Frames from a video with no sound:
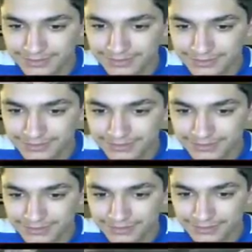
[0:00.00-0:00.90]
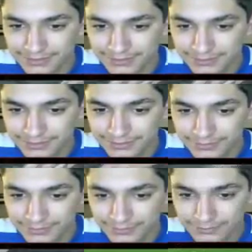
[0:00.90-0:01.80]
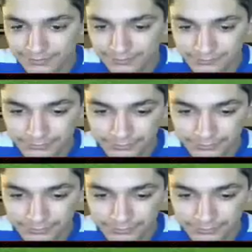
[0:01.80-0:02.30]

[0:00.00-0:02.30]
Nobody speaks.